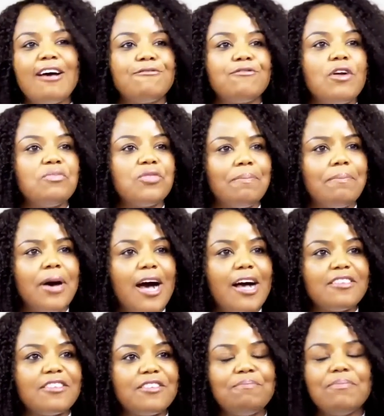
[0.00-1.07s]
from the
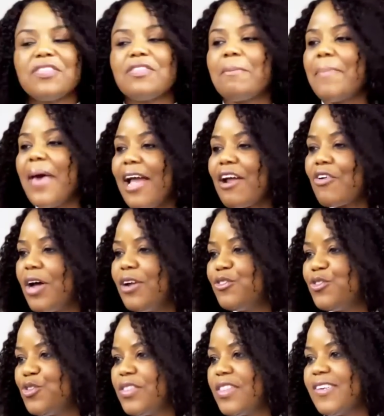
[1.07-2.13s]
past. But the background
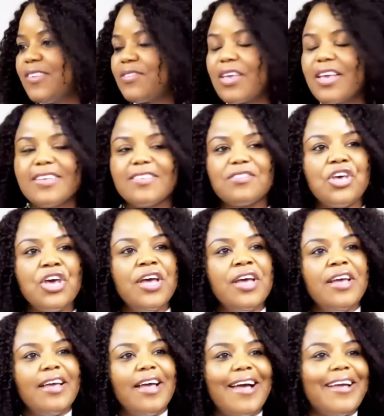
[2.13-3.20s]
to this is,
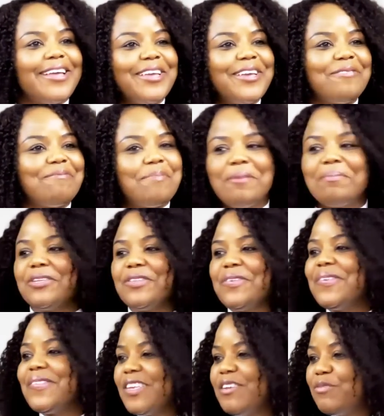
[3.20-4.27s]
people do
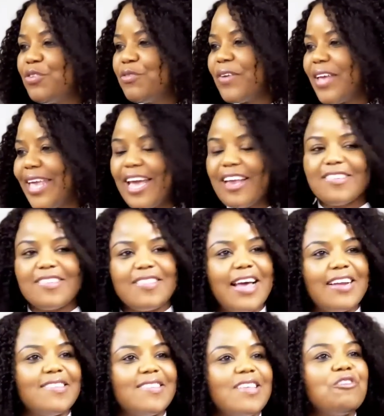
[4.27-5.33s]
seem to forget
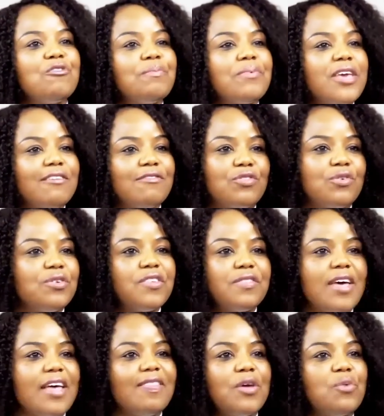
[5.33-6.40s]
that ZANU-PF thought
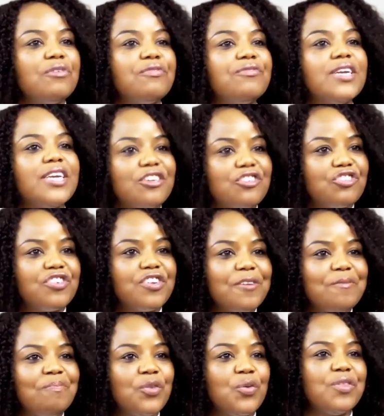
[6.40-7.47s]
that they were finished
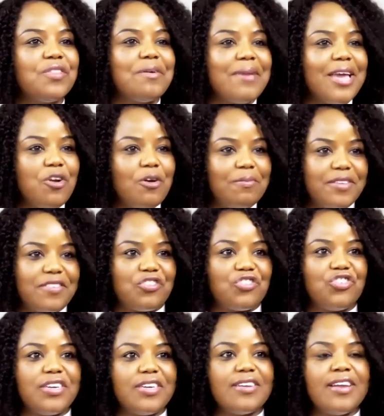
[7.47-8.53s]
with the main
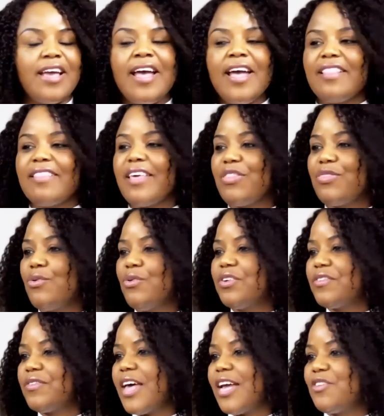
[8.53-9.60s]
opposition. They
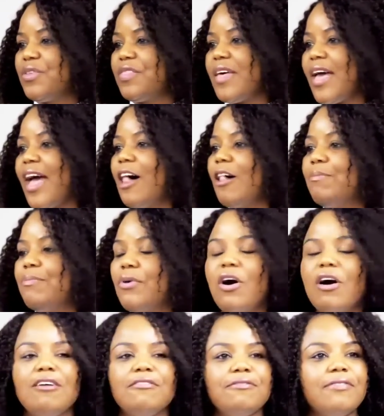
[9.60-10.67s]
thought that with the help
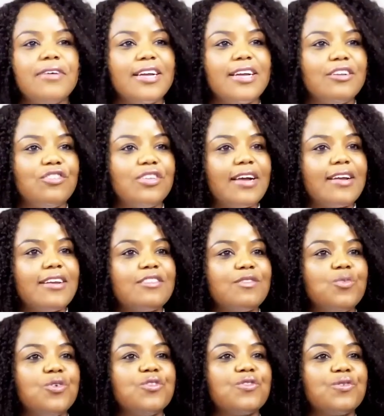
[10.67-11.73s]
of Douglas
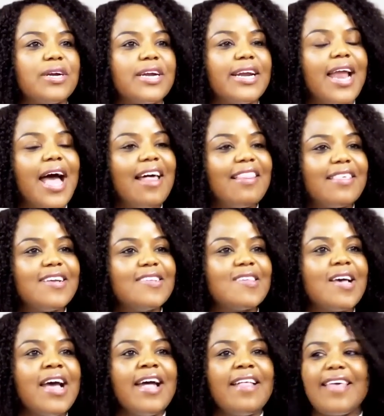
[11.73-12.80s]
Monzor and others,
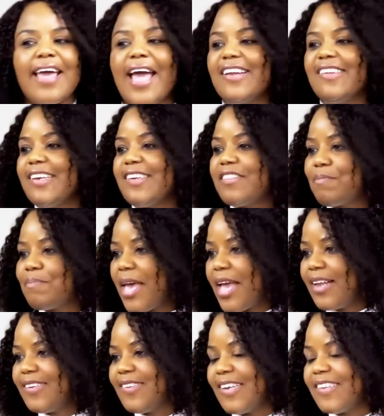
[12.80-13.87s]
they had
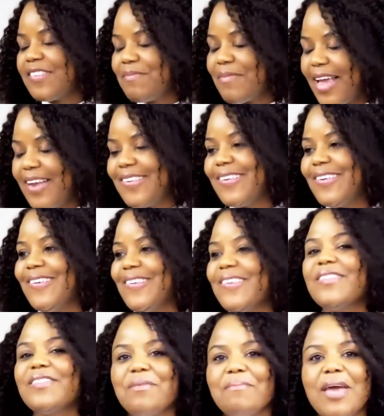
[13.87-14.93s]
decimated
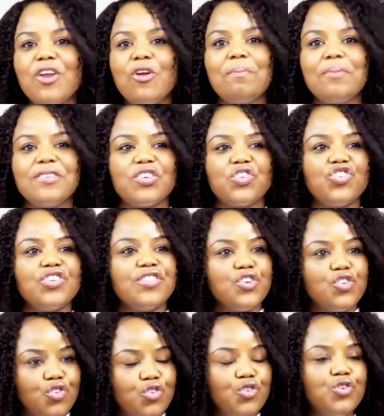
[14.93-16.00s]
the main opposition, the
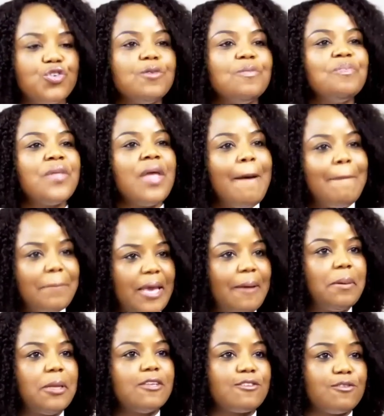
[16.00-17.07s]
true
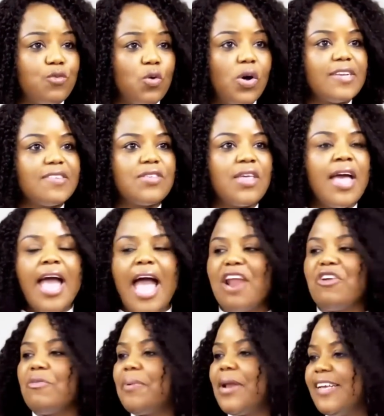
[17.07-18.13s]
people's voice,
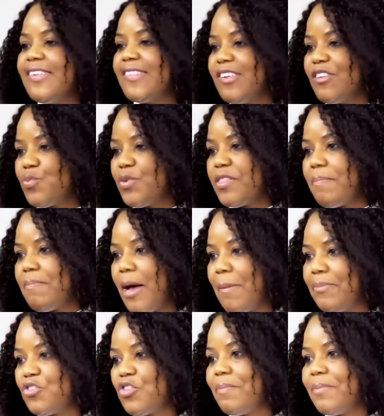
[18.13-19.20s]
and replaced it with a
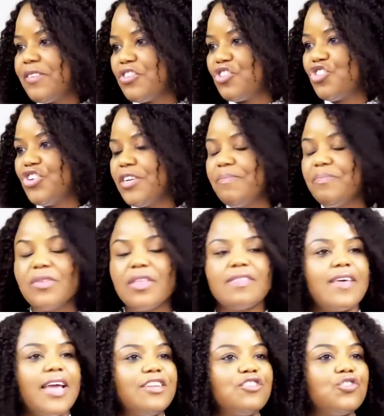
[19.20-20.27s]
puppet opposition.
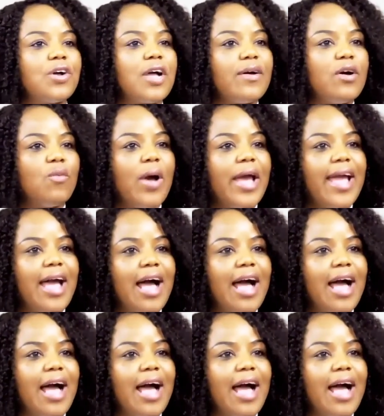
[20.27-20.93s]
They took away